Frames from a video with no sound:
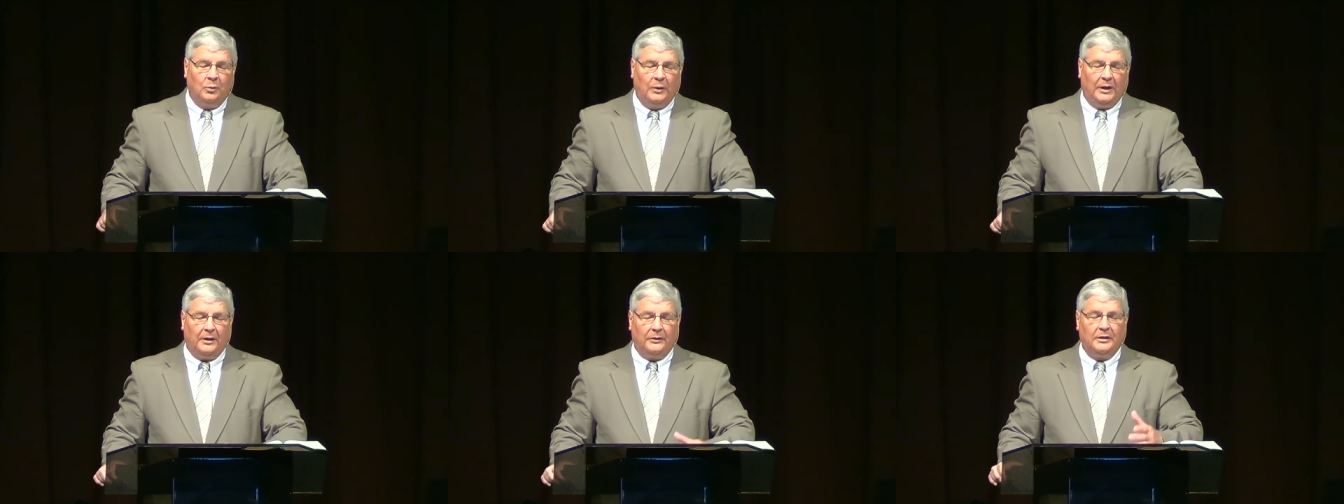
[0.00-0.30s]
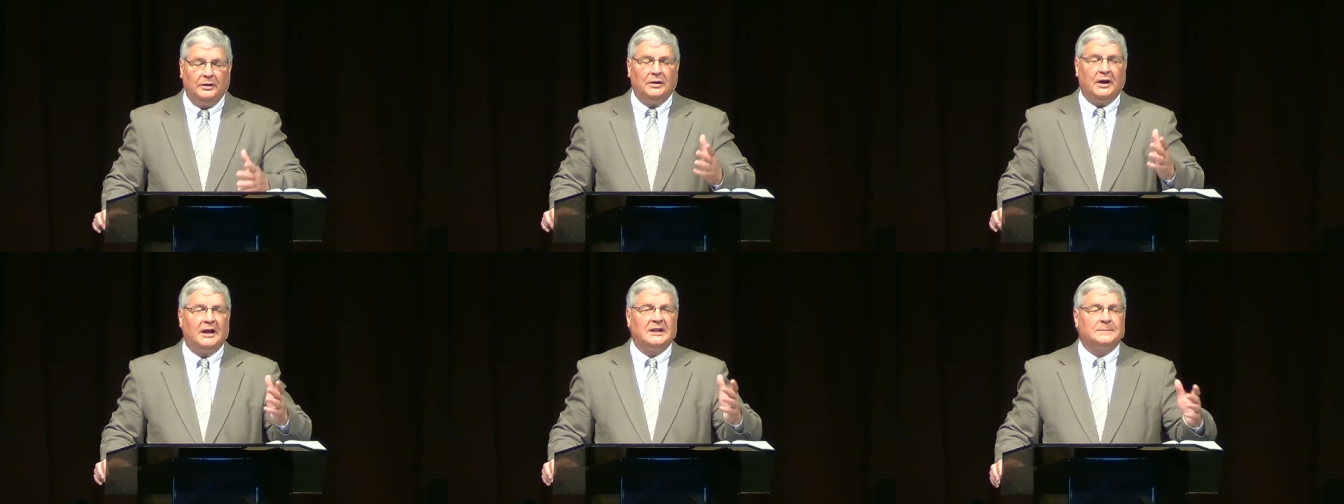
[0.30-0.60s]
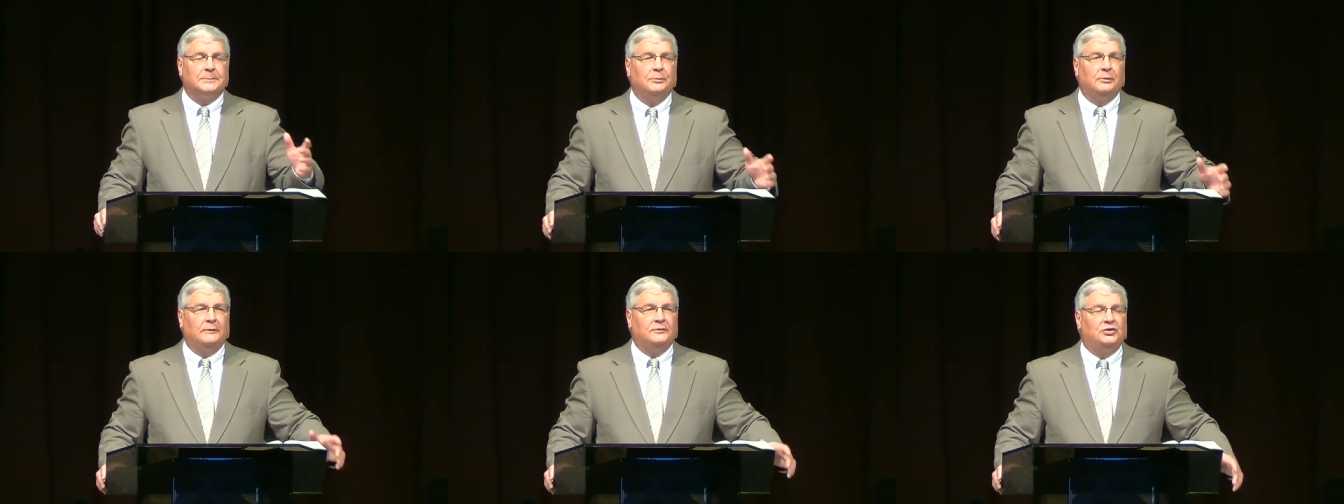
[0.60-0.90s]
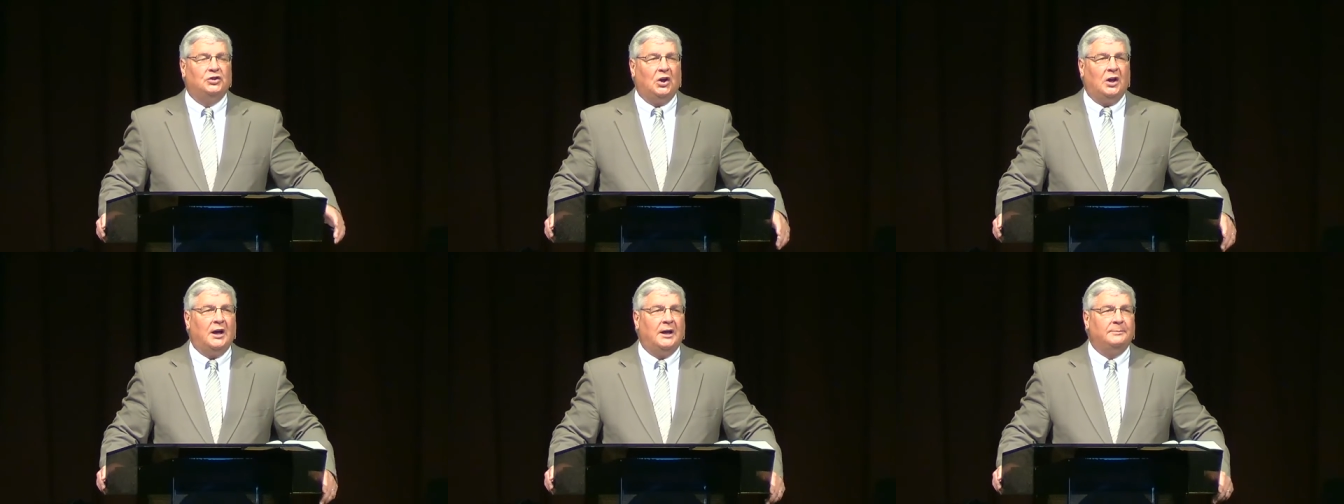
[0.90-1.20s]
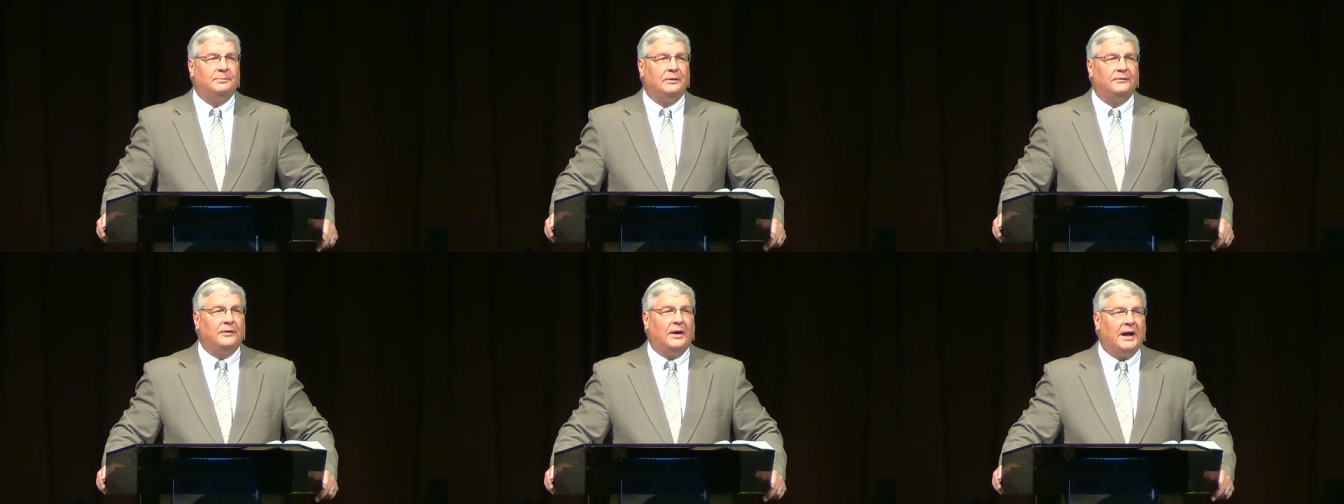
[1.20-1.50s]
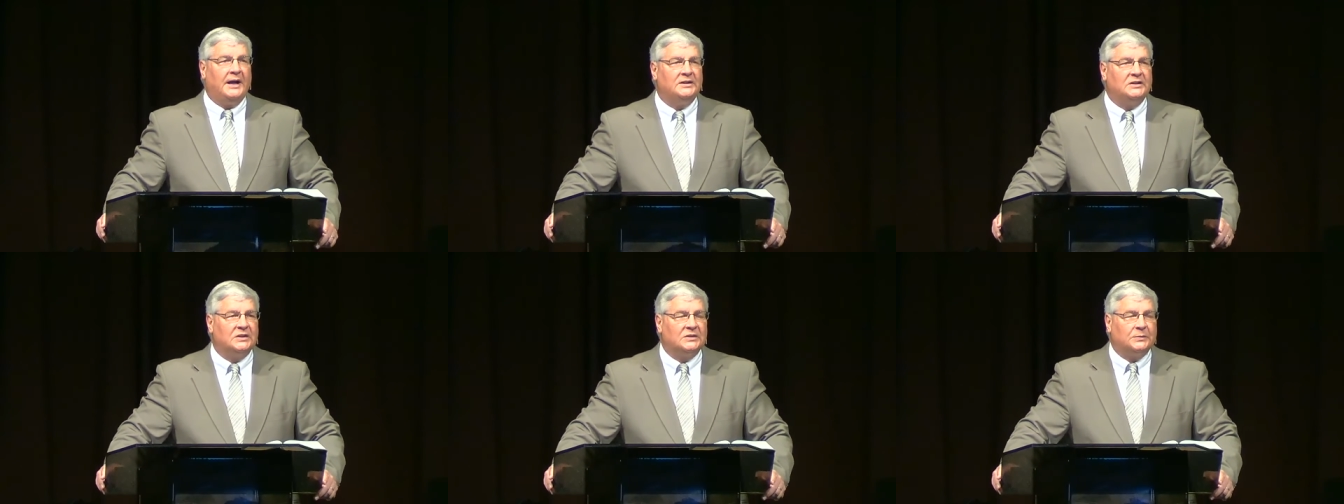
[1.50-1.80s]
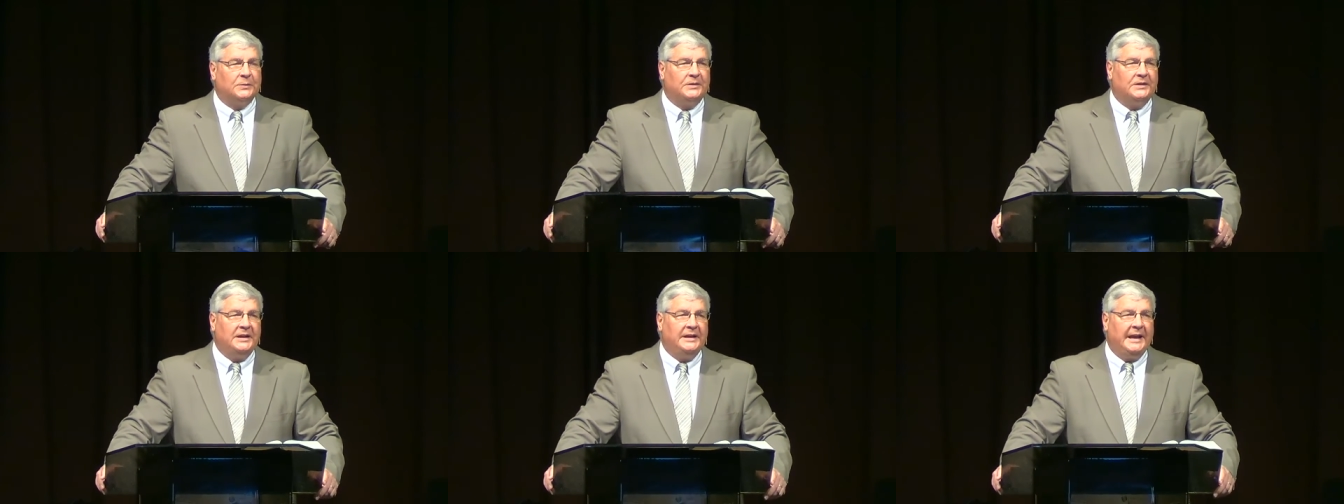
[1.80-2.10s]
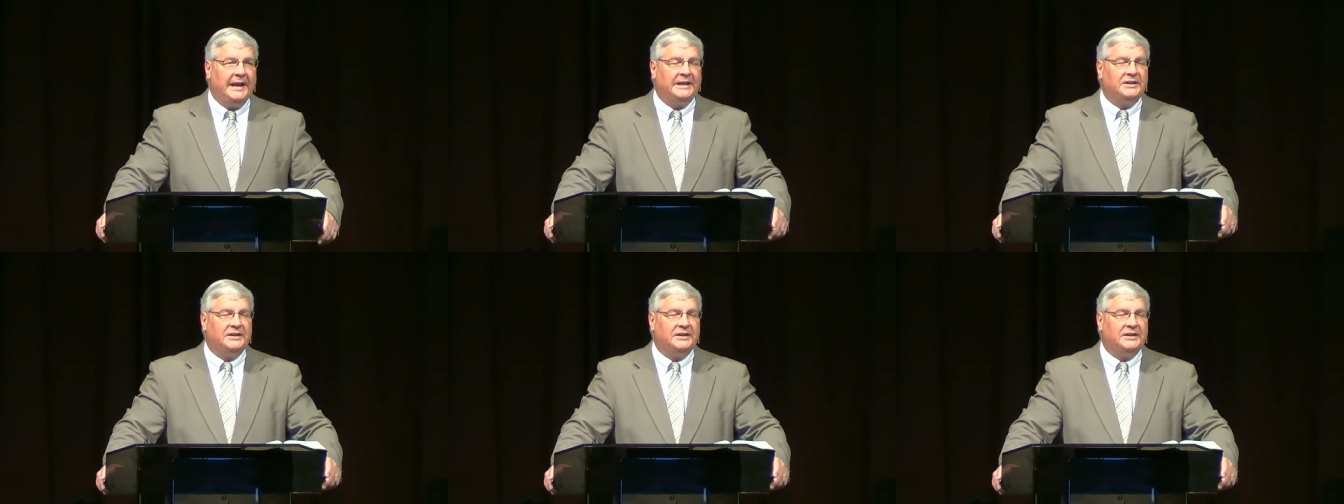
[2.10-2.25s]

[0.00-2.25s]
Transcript: Well, the Gospel of John provides us with the